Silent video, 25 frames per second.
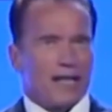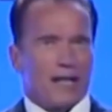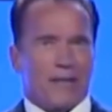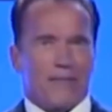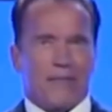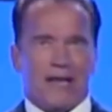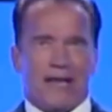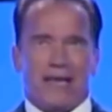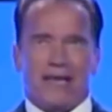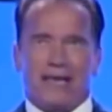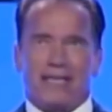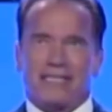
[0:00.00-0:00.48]

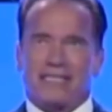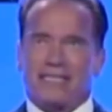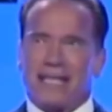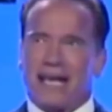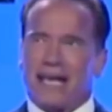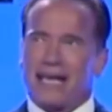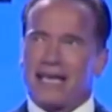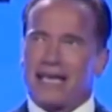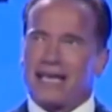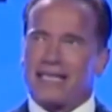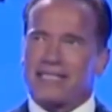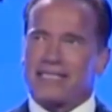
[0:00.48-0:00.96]
mean, it's
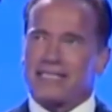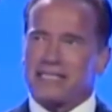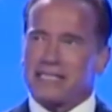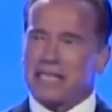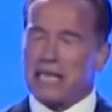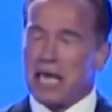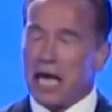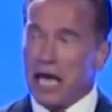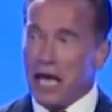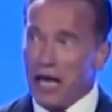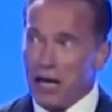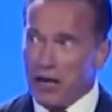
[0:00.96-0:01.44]
like, it's
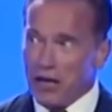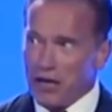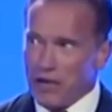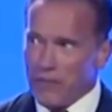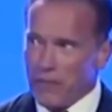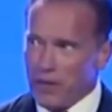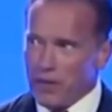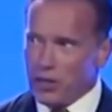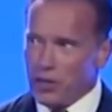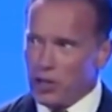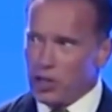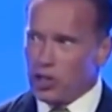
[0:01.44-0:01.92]
scary
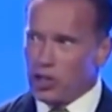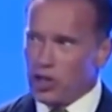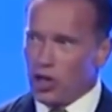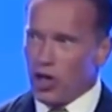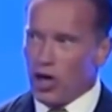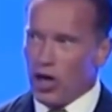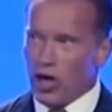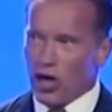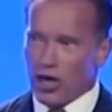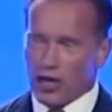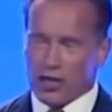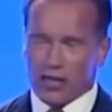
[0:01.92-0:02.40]
when you
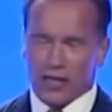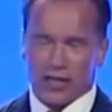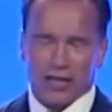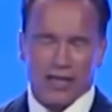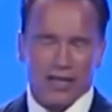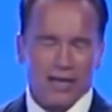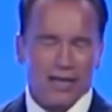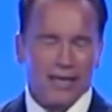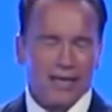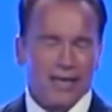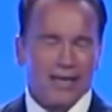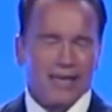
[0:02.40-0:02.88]
talk.
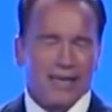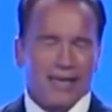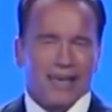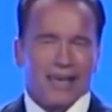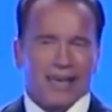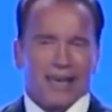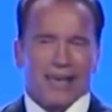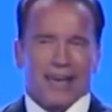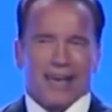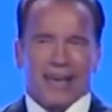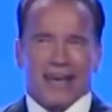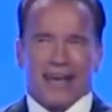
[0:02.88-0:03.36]

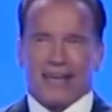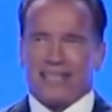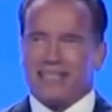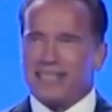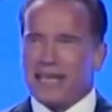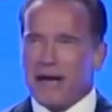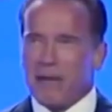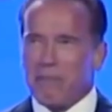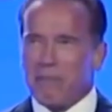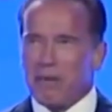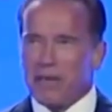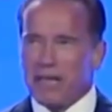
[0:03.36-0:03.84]
It's
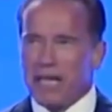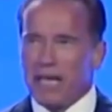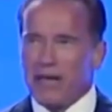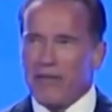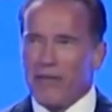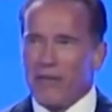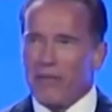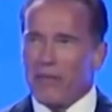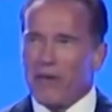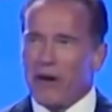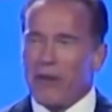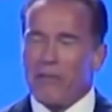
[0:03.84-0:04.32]

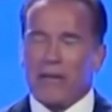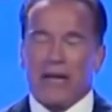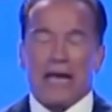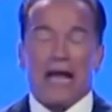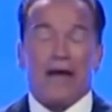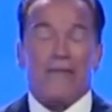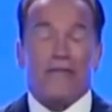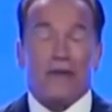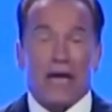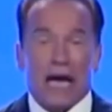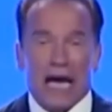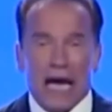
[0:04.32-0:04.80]
unbelievable. I mean,
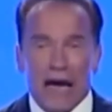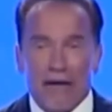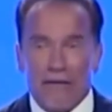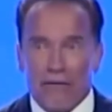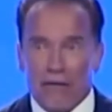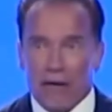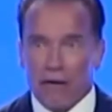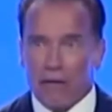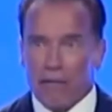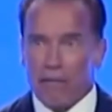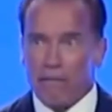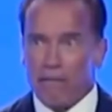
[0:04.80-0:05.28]
have you
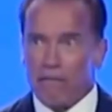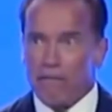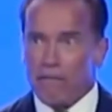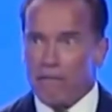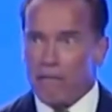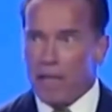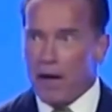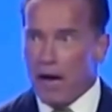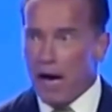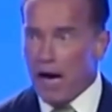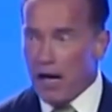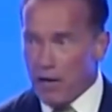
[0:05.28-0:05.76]
ever,
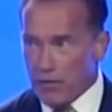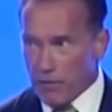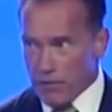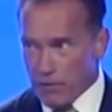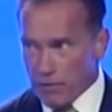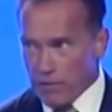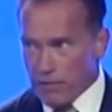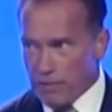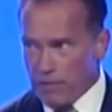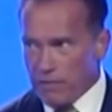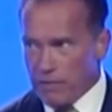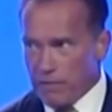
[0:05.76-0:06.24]

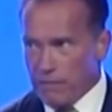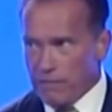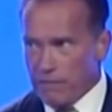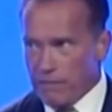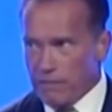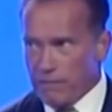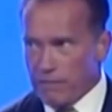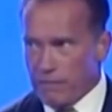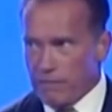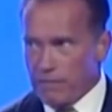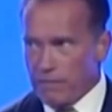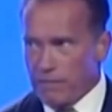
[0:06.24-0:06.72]
Arnold,
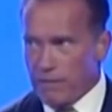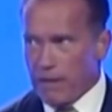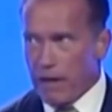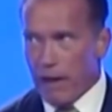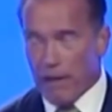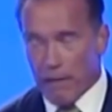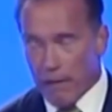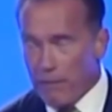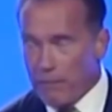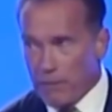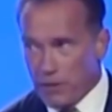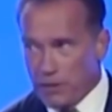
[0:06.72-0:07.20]
I
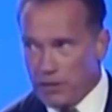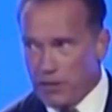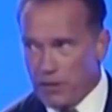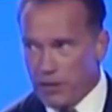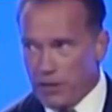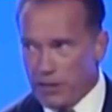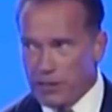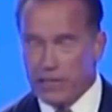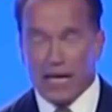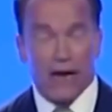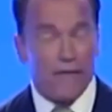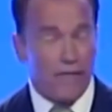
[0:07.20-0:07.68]
mean, be
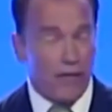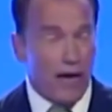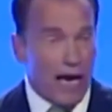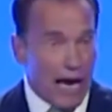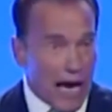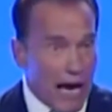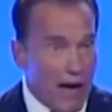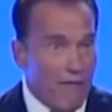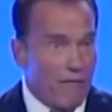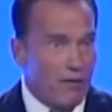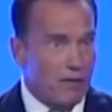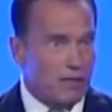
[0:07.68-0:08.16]
serious, have you
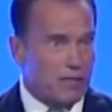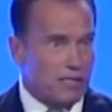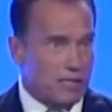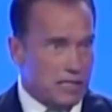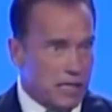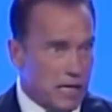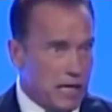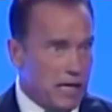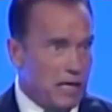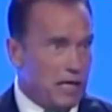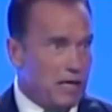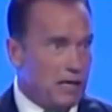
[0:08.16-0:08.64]
ever
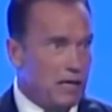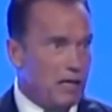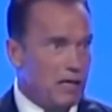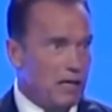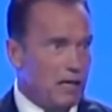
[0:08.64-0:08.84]
seen